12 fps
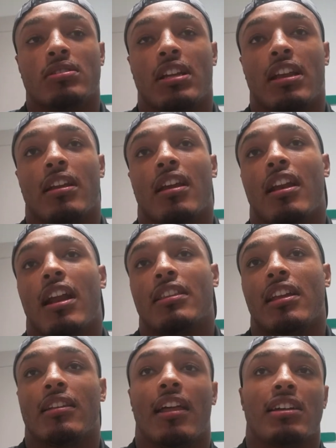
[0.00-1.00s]
And I
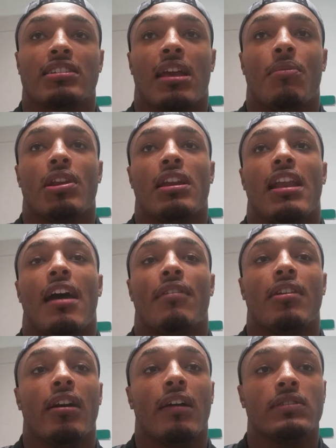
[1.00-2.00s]
think last game we didn't have
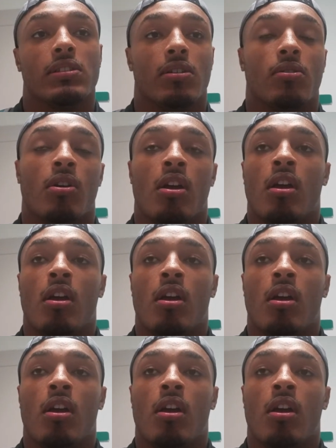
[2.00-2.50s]
enough, so